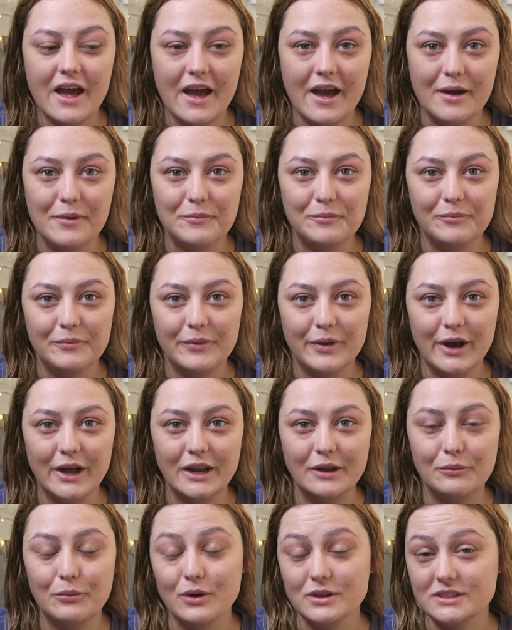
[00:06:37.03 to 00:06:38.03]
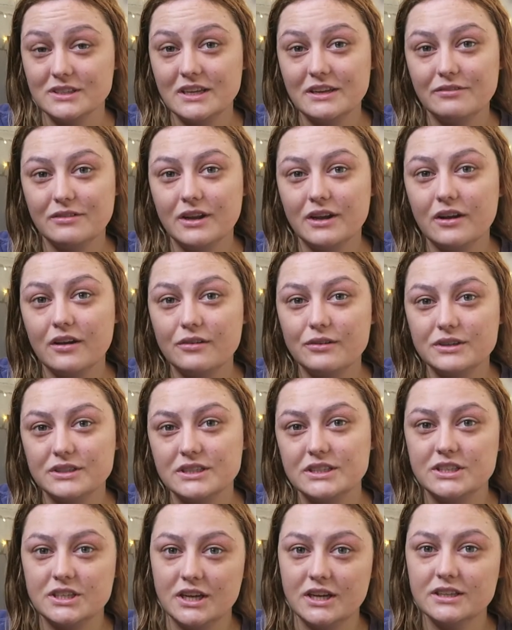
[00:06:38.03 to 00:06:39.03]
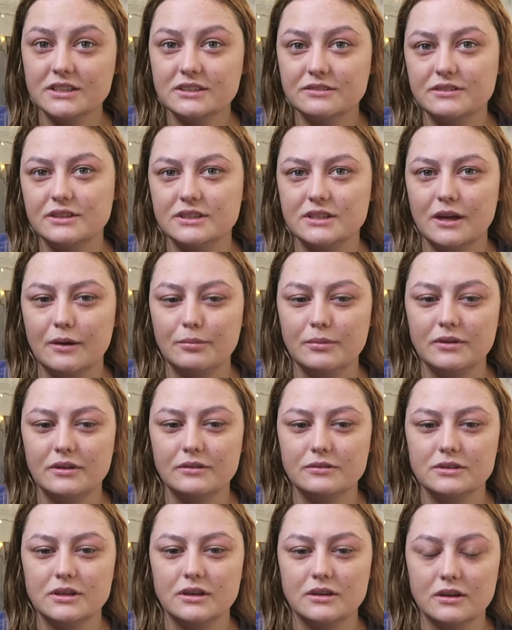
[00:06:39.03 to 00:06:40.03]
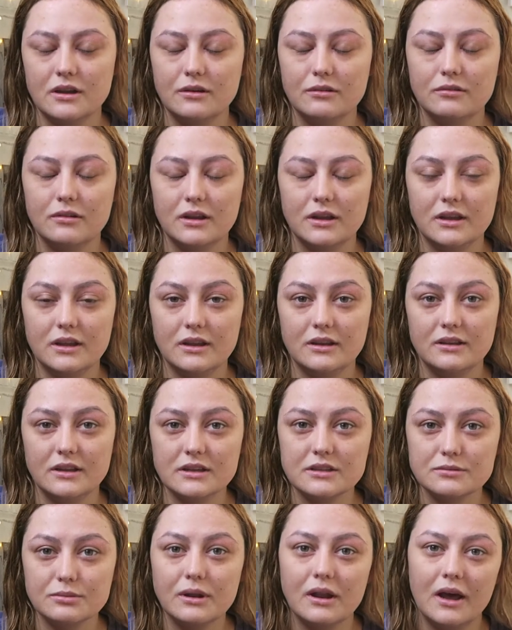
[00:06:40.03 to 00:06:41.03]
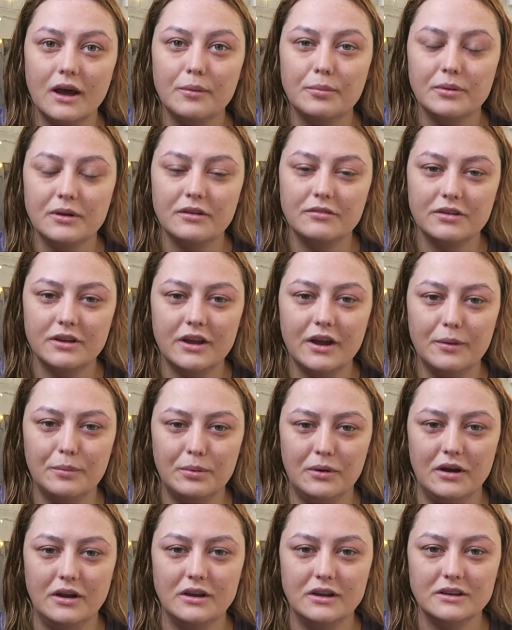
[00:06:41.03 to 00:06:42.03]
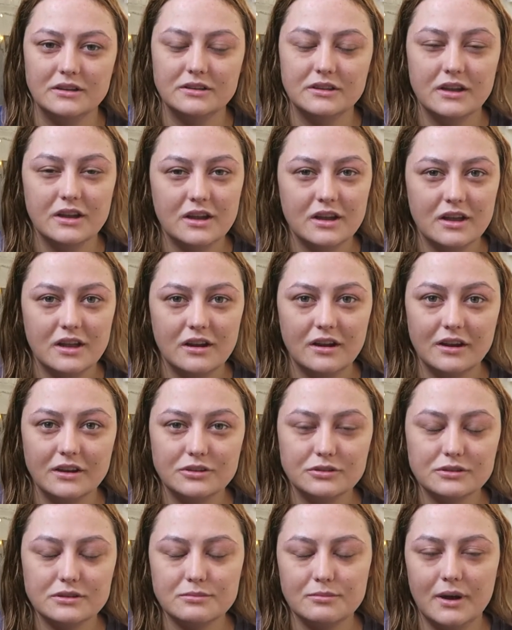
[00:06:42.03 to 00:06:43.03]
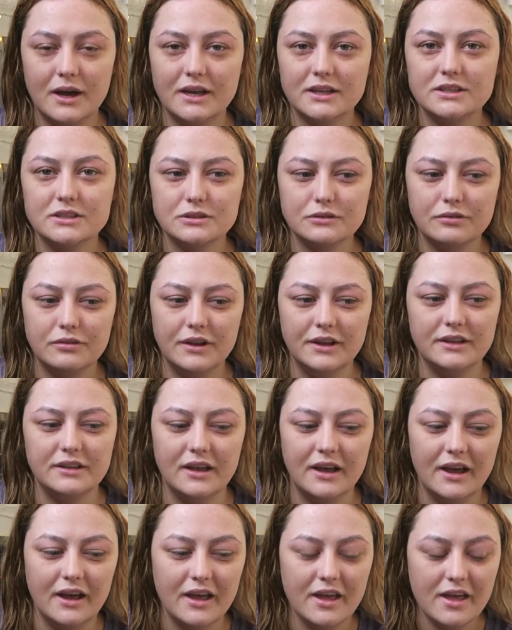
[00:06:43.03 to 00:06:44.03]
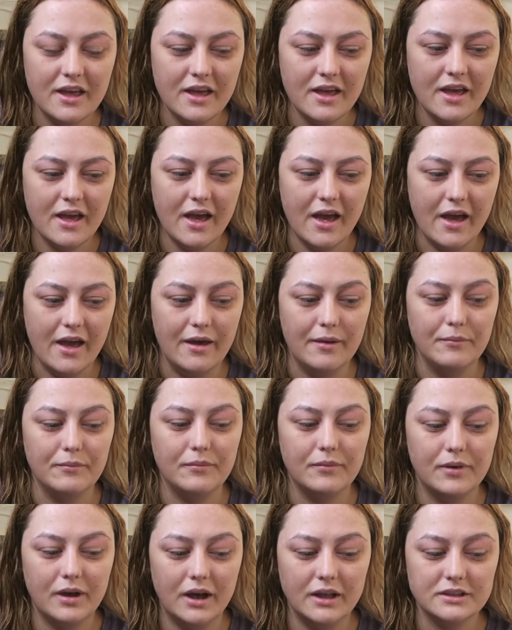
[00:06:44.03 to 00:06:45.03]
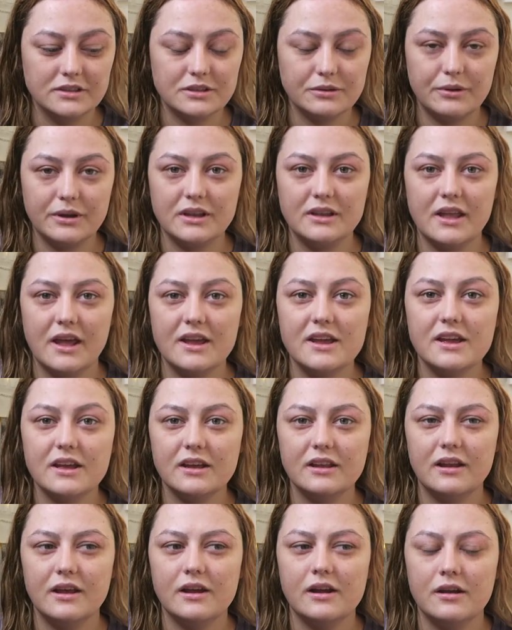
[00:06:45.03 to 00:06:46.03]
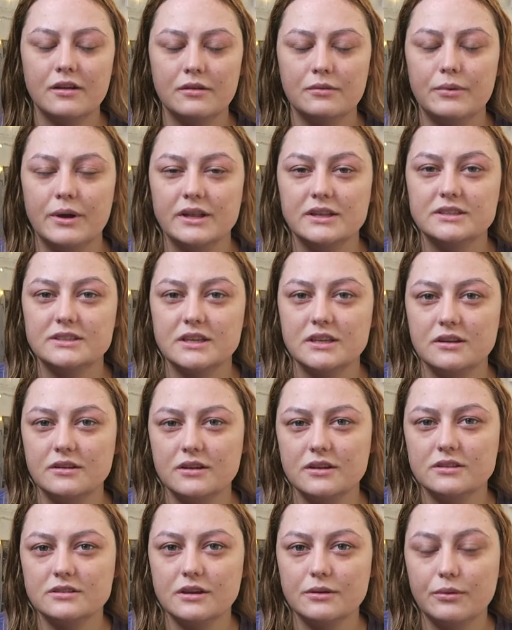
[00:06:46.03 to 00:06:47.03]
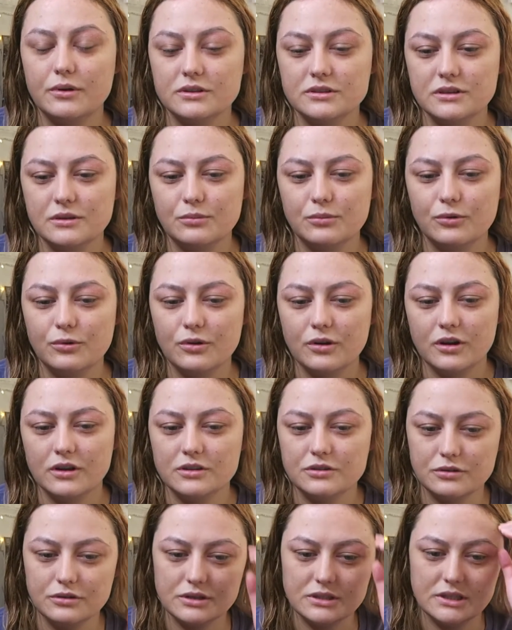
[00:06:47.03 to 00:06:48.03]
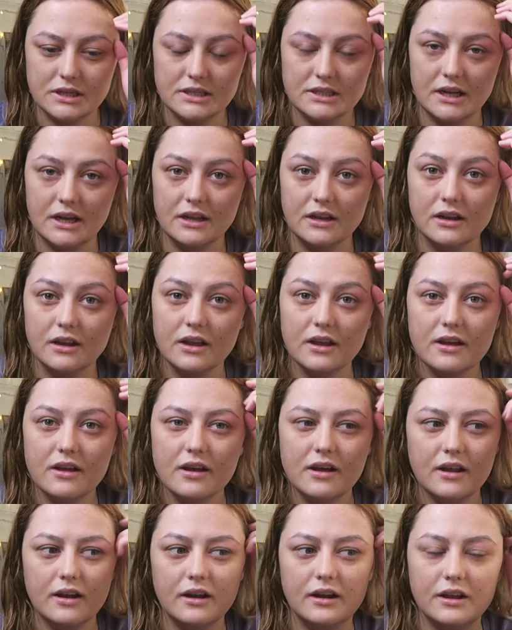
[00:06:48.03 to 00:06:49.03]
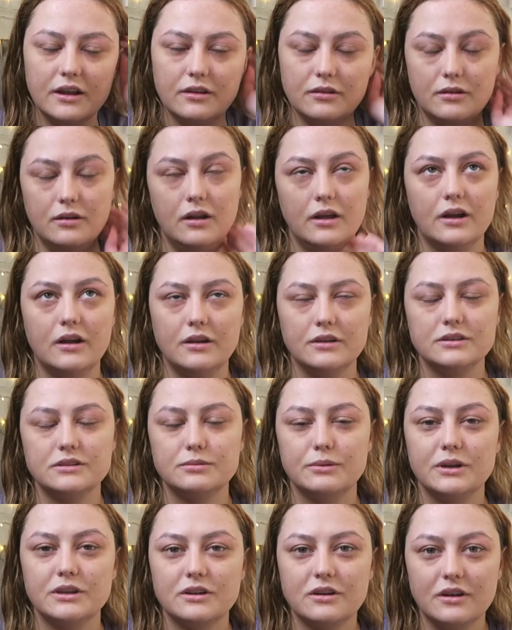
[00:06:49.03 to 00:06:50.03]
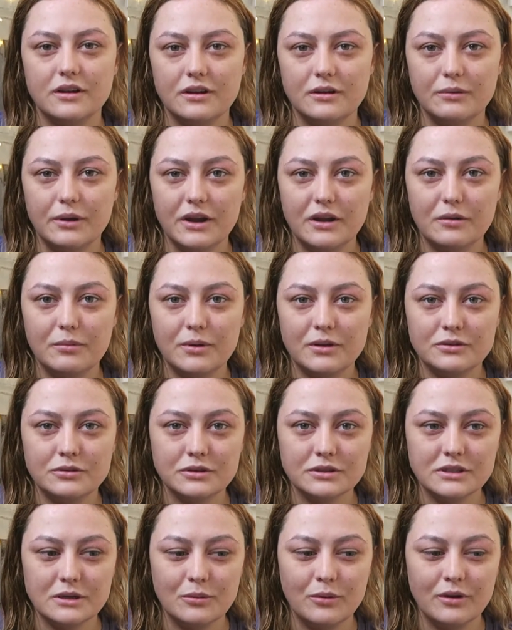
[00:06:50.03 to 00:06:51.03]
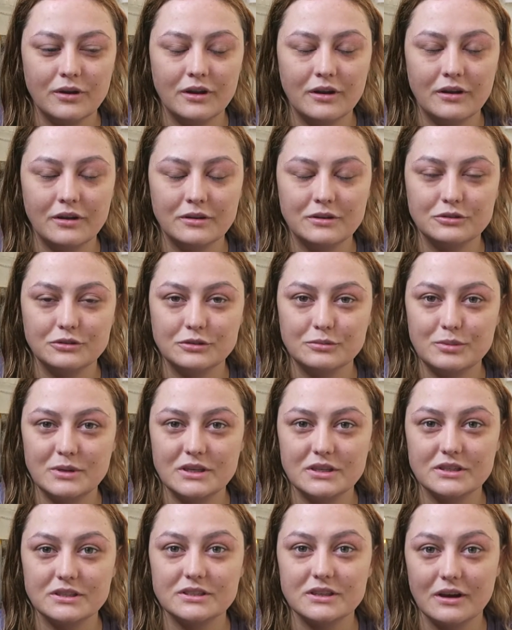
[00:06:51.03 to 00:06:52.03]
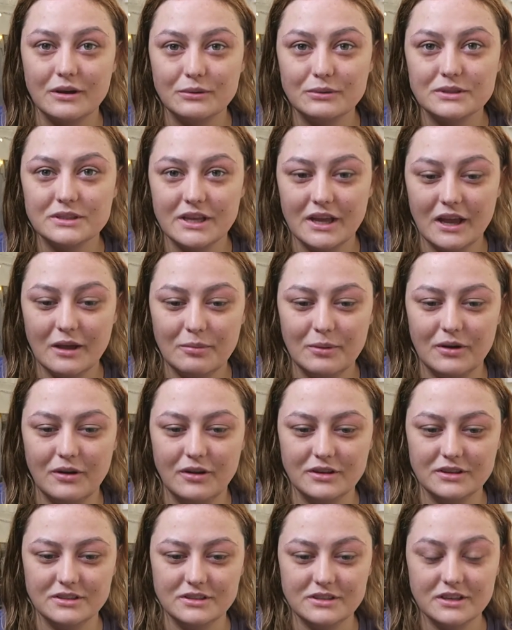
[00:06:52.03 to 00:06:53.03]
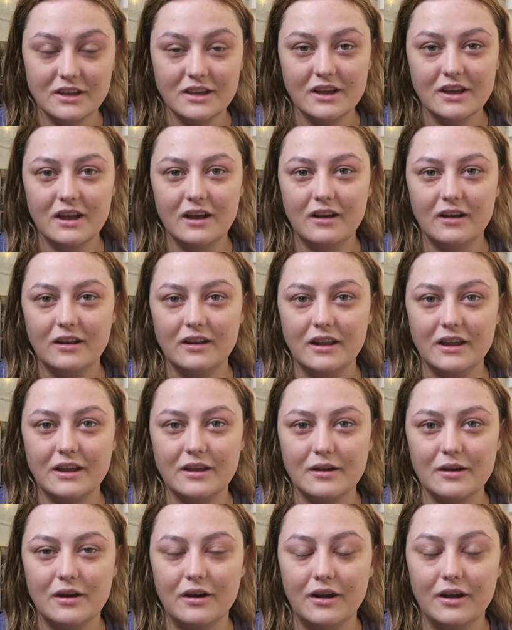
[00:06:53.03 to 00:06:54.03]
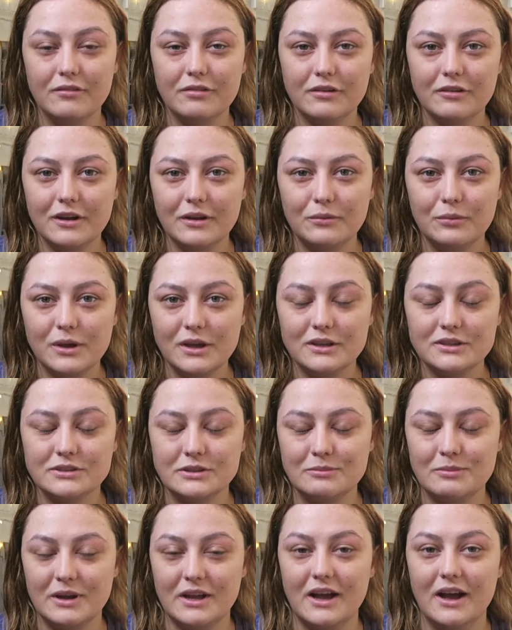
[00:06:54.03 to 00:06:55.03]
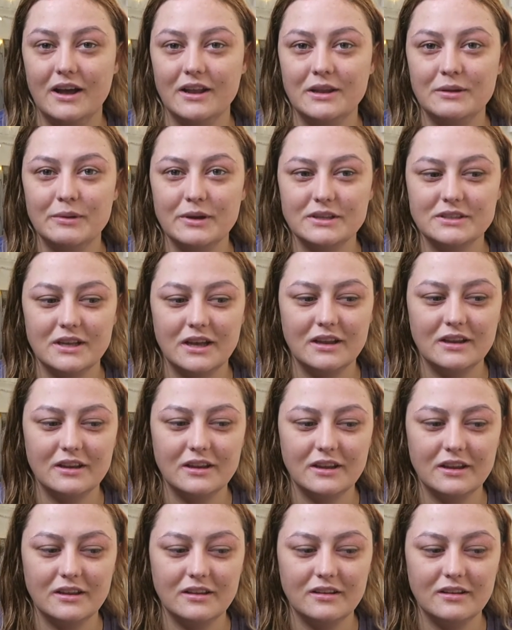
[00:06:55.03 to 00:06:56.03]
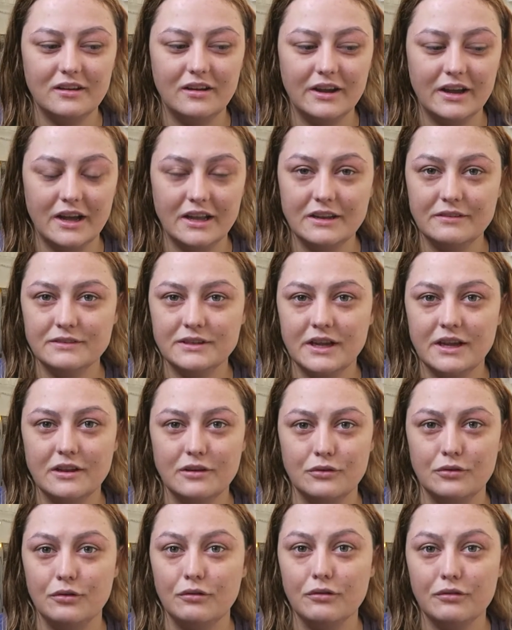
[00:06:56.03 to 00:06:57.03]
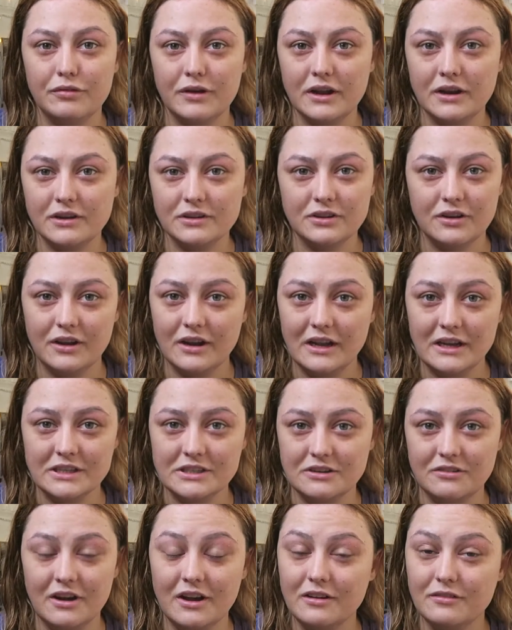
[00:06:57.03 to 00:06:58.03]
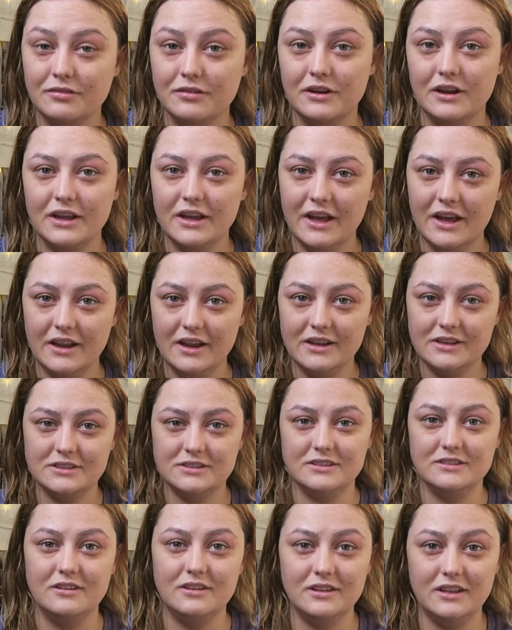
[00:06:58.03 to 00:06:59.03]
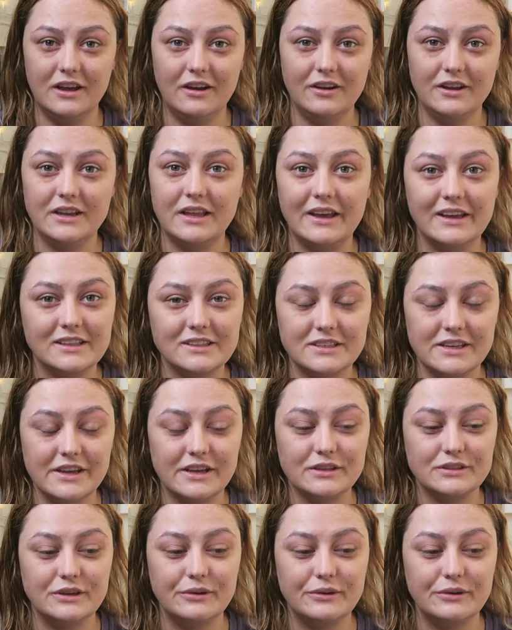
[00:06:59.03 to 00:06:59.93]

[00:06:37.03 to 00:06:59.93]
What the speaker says: And it wasn't even like, oh, there's a chance of this happening. It was like, no, like, this will happen if you get pregnant. Like, just mad stuff like that. And so I'd take it, like, on a Wednesday night, because I wasn't in work on Thursdays. And, like, I swear to God, I'd wake up on Thursday morning and I'd just be so sick, because, like, I have a real weak stomach anyways, and I can't even take Norfan or Tylex around for, like, headaches and all that. I'd get sick.